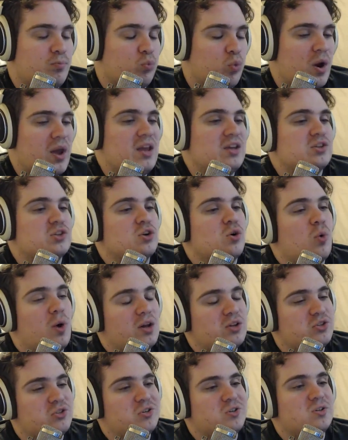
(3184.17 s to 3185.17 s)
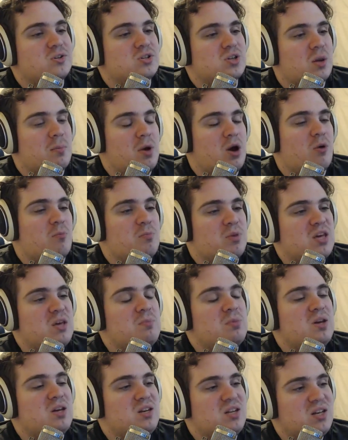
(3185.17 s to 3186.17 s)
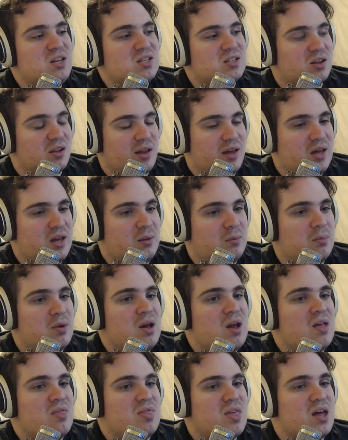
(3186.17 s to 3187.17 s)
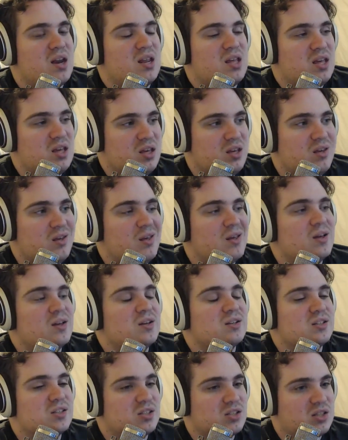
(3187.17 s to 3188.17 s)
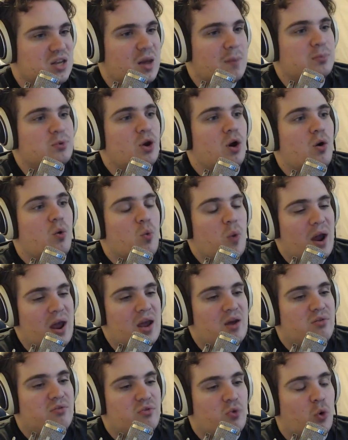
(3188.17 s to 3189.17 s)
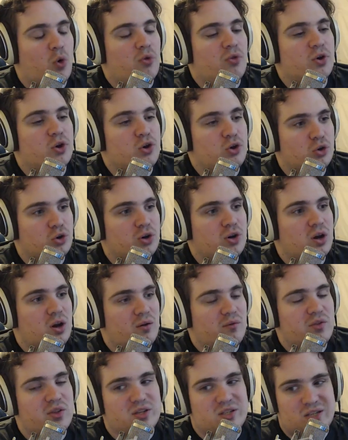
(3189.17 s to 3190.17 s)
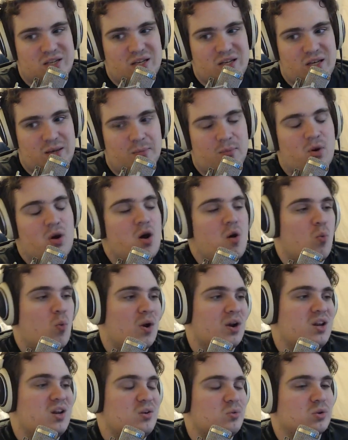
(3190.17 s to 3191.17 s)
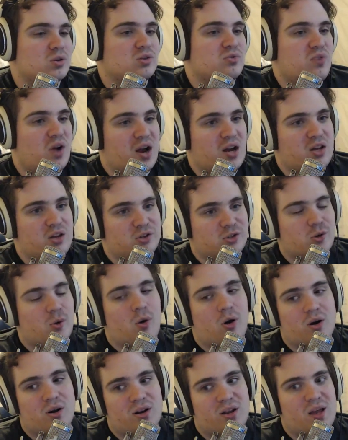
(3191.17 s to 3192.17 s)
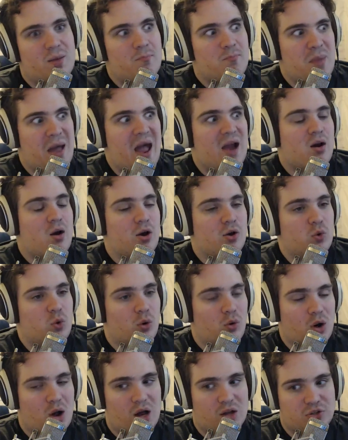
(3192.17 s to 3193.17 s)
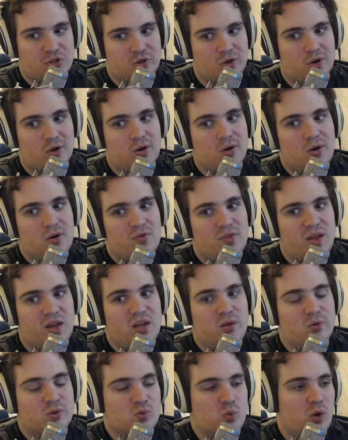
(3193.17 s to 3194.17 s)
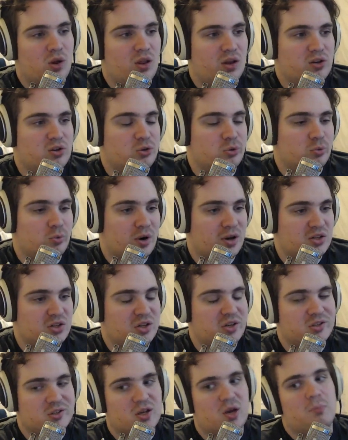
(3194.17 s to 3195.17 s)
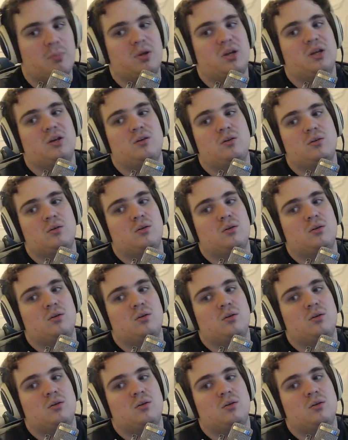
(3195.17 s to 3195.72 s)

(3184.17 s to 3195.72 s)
raised questions about PPD's claim that he stepped away for the good of the team when he was fighting so hard to get back onto a roster that he was willing to risk his company.